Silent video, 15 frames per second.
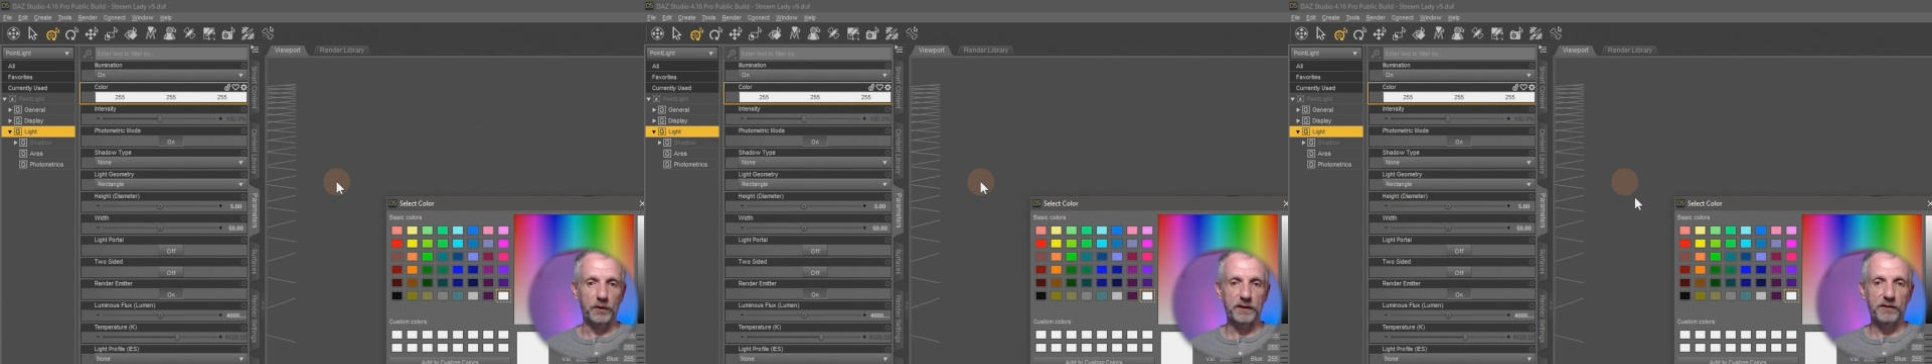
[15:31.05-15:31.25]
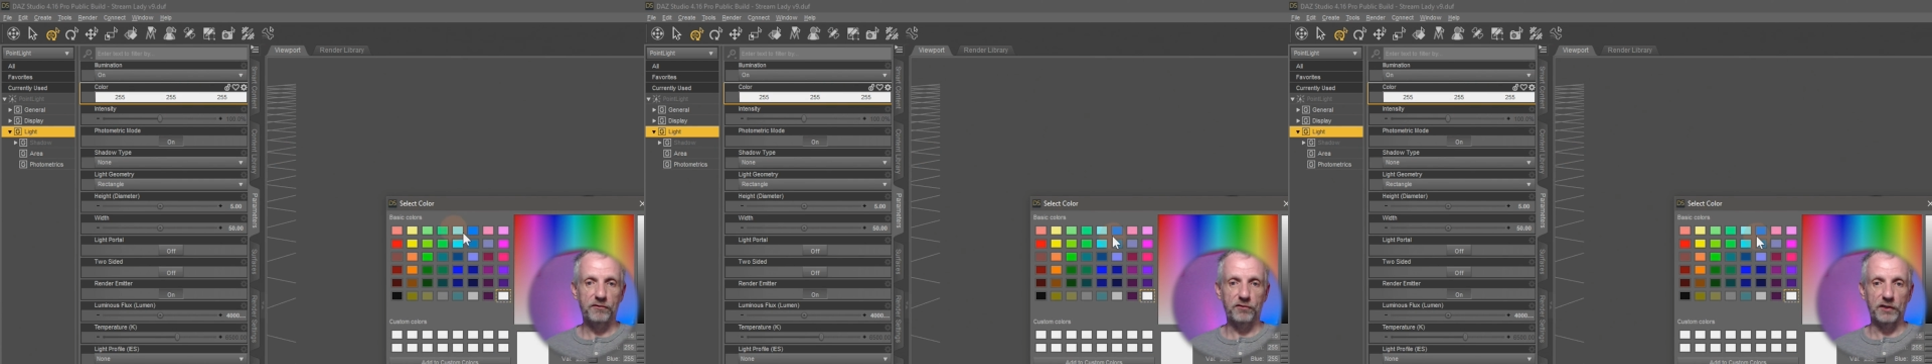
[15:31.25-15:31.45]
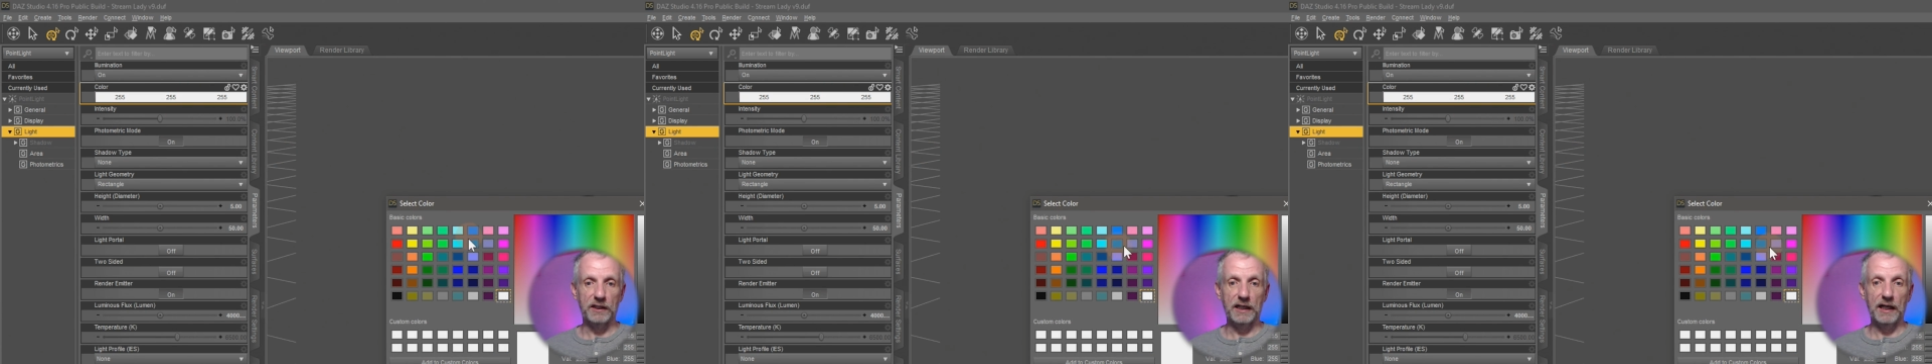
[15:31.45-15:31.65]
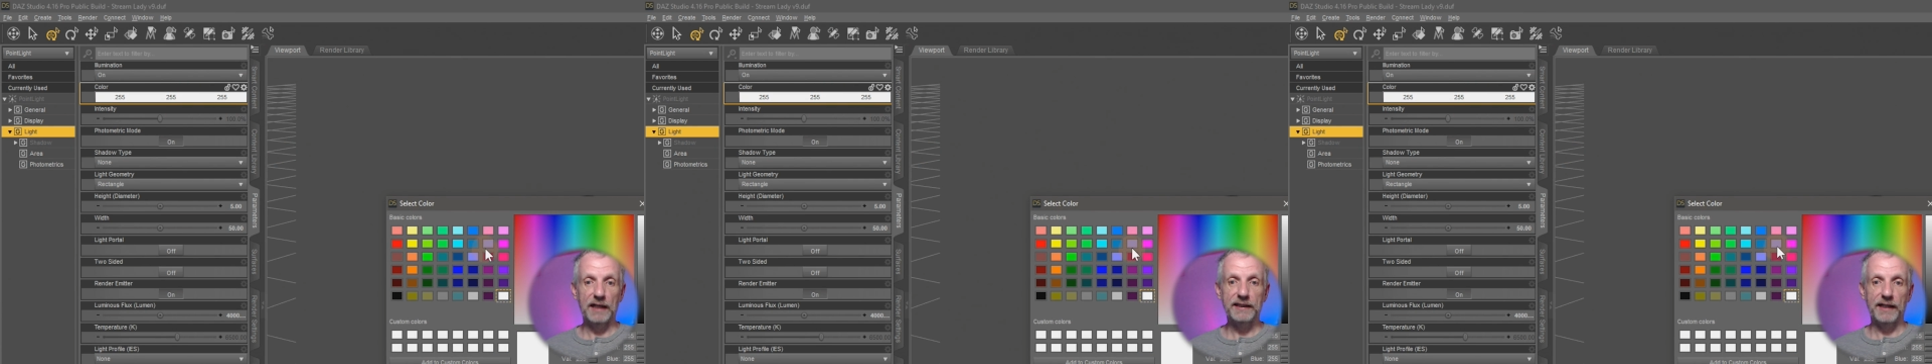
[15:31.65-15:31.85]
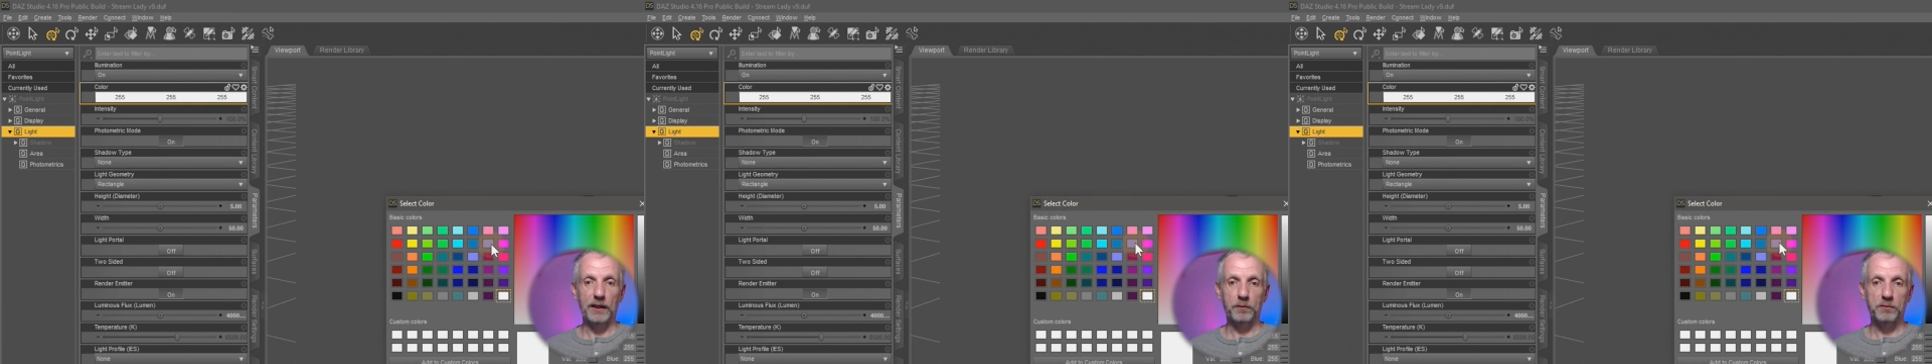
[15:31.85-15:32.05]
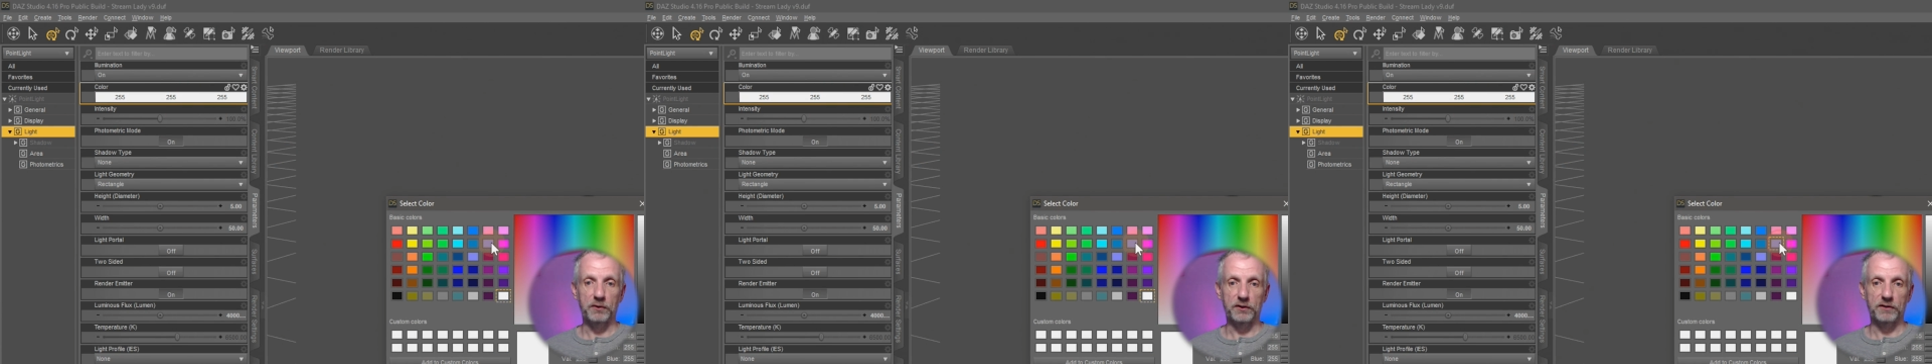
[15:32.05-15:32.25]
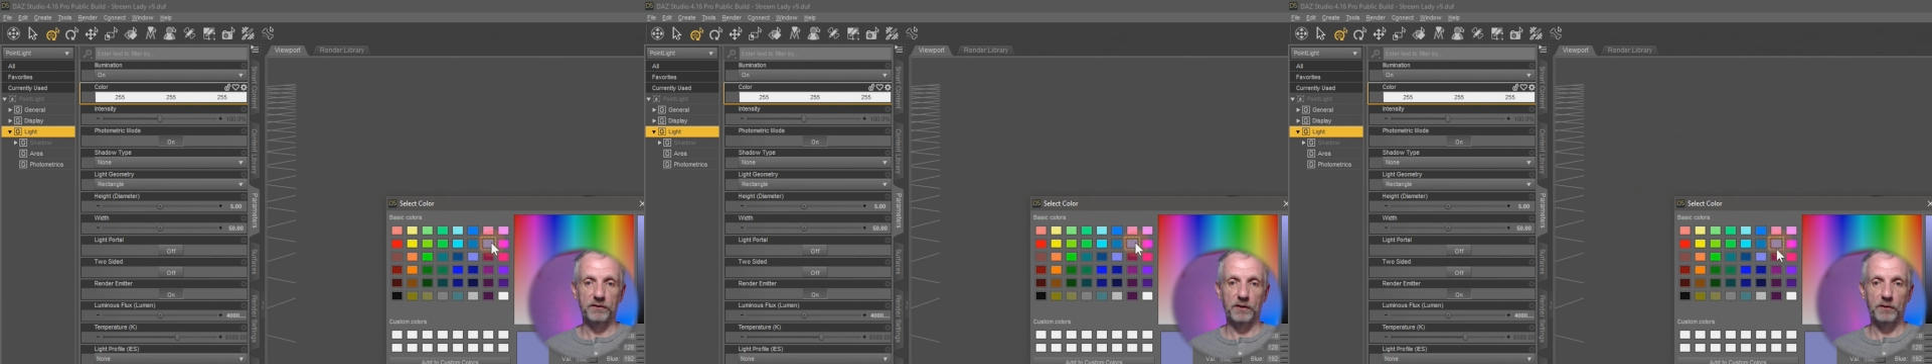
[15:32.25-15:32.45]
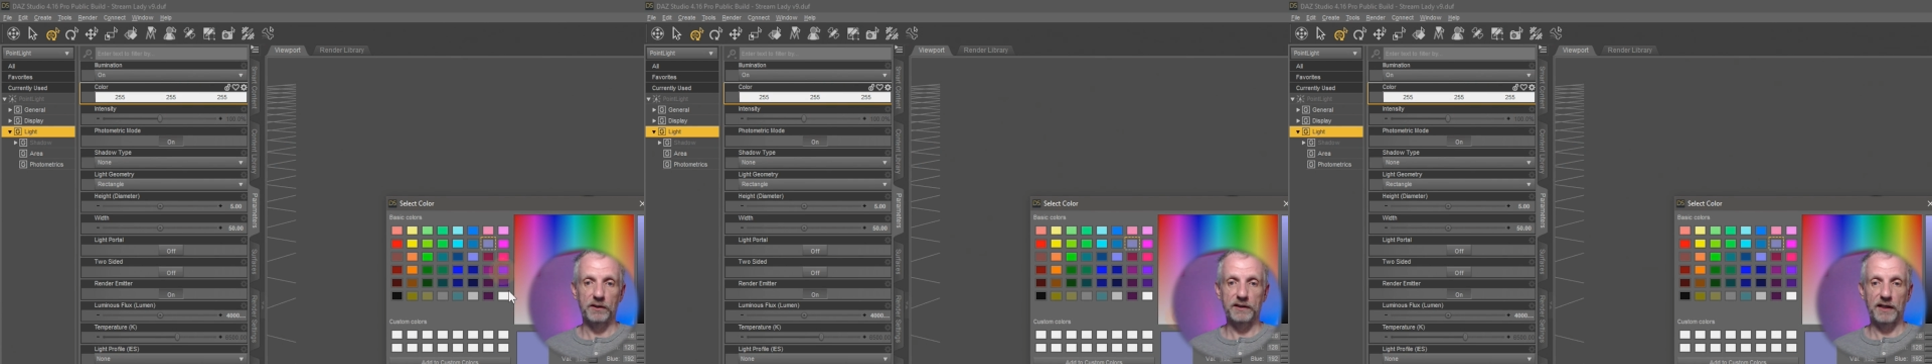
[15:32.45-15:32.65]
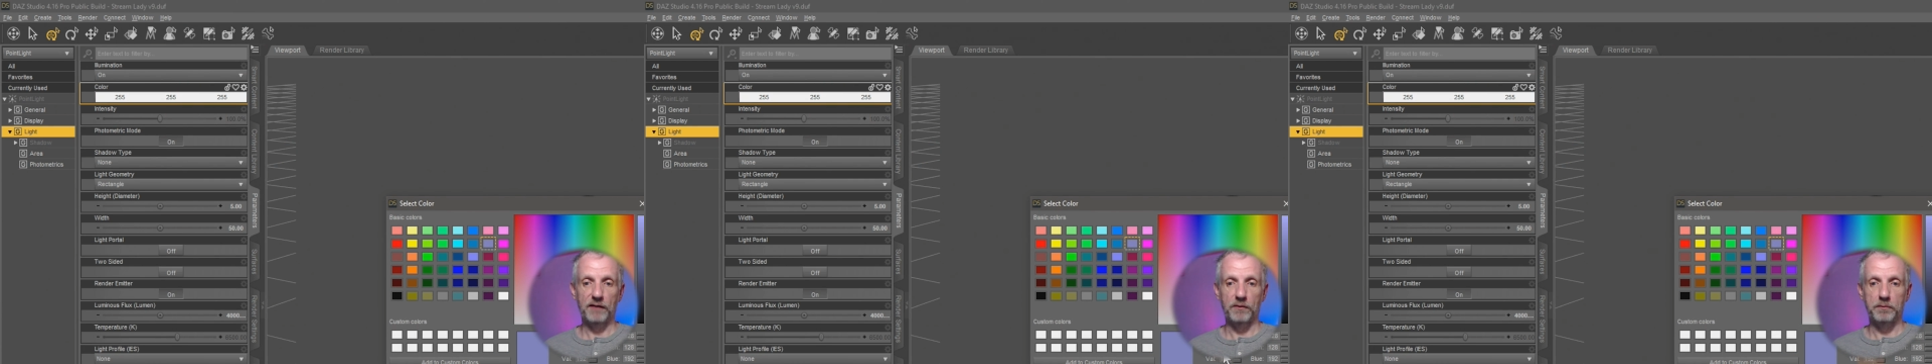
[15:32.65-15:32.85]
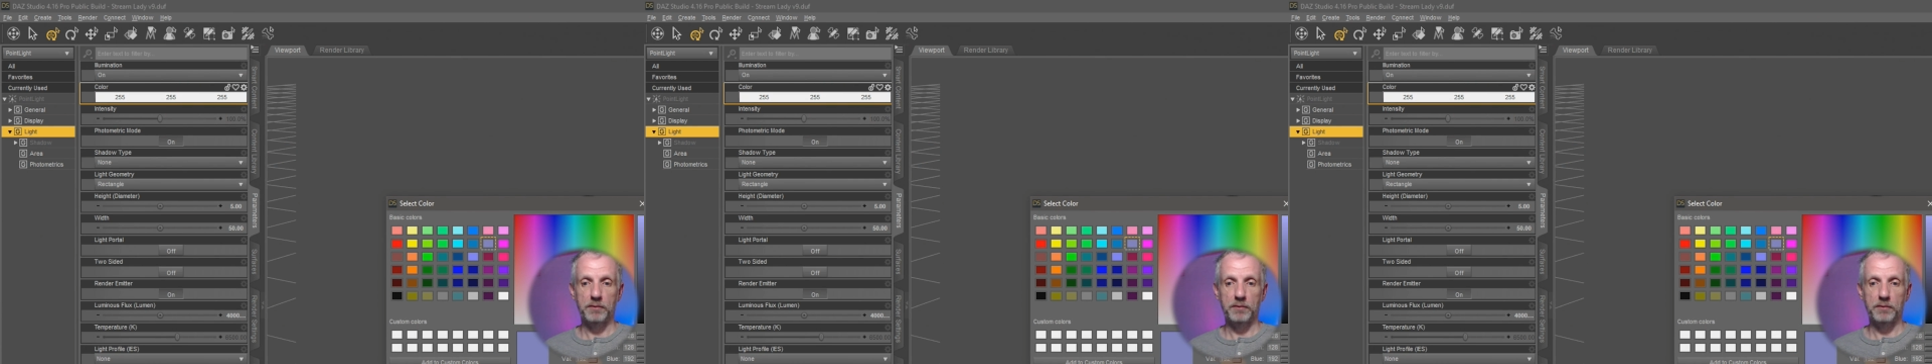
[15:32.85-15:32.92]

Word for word: a different light output. So if I wanted to have a